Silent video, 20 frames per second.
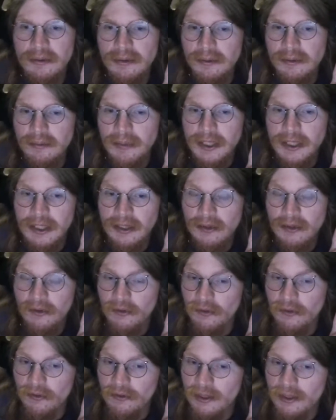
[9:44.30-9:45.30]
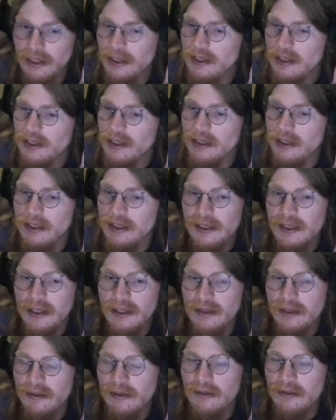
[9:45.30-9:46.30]
Because
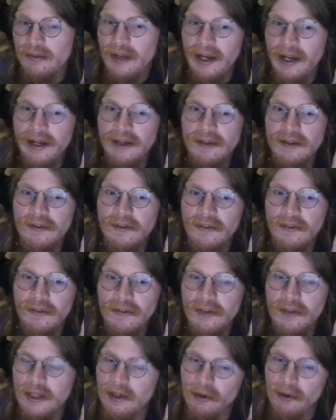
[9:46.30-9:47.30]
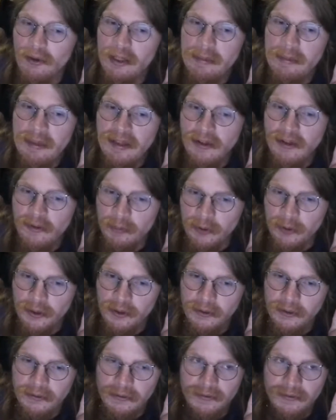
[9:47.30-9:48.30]
science can only be
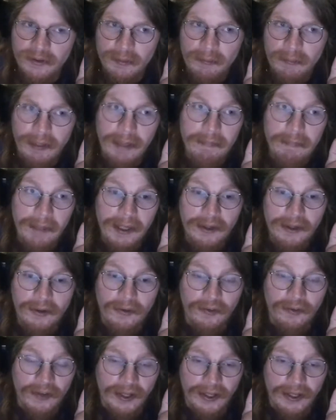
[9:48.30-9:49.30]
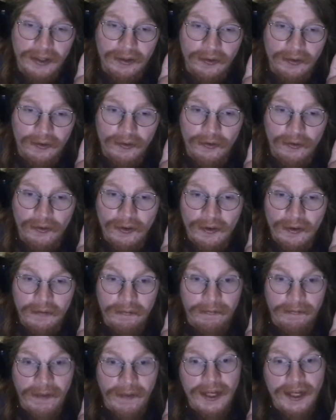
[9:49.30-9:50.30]
disproved by better science.
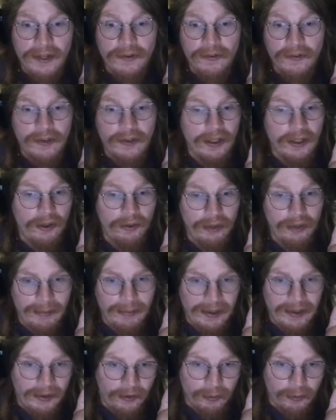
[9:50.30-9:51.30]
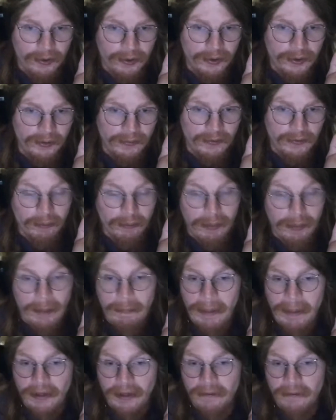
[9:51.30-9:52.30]
Facts can only be disproved by
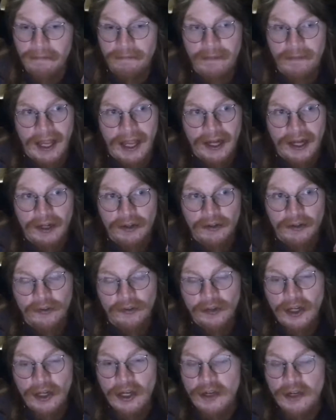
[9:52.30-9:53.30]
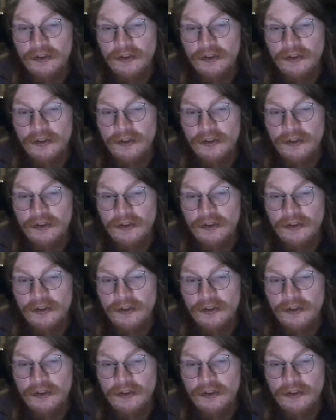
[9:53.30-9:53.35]
better facts.